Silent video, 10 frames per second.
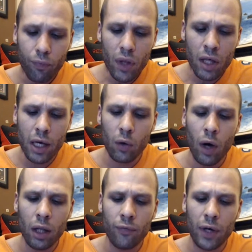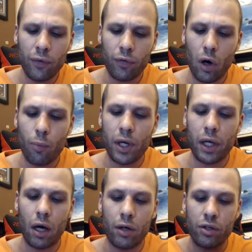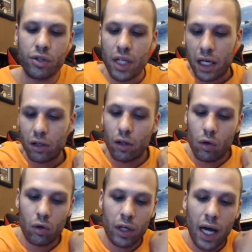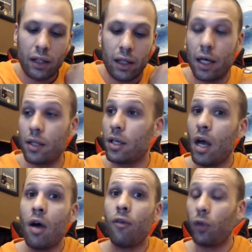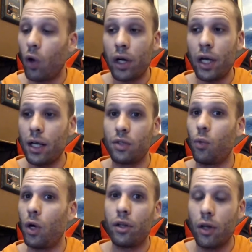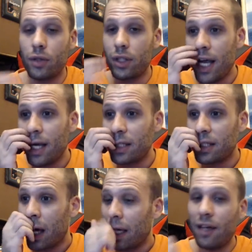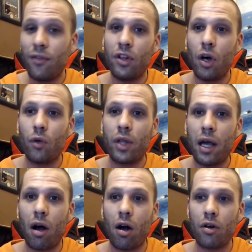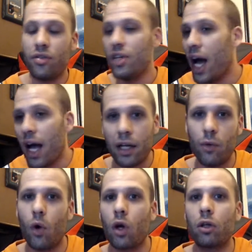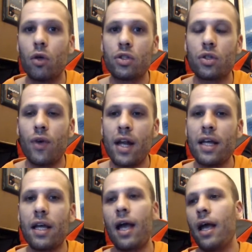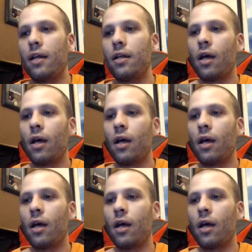that qualify for opening under state and local guidelines. Florida is one of those states, even though they are not anywhere close to ready. And